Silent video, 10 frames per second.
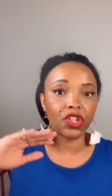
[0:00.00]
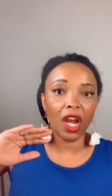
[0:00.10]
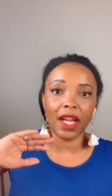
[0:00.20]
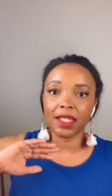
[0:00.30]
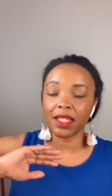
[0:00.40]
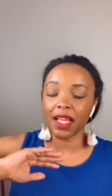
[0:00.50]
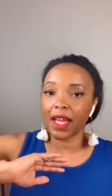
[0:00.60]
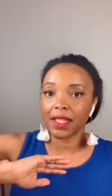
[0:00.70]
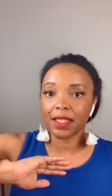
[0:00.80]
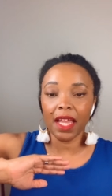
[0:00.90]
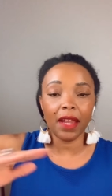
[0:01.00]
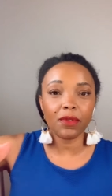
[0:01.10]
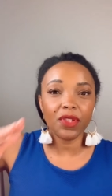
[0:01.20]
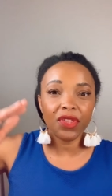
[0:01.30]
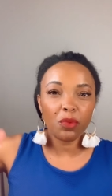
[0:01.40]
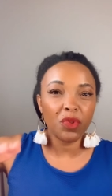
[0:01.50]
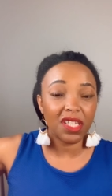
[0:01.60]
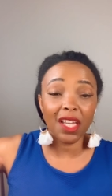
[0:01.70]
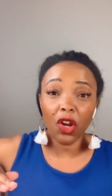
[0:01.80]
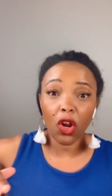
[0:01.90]
giants as everything we
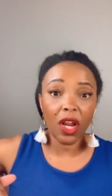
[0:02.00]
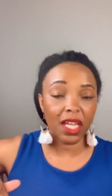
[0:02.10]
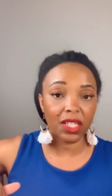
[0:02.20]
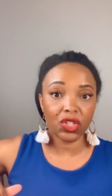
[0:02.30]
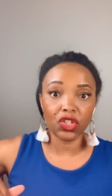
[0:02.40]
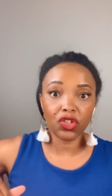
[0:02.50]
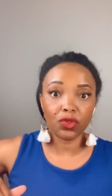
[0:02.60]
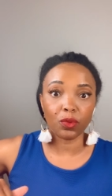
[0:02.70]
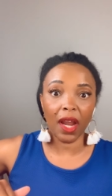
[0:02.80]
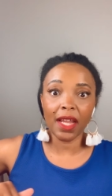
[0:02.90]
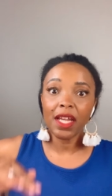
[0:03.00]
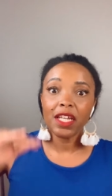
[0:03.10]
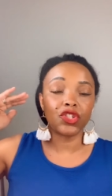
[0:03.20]
set our hands to do, right?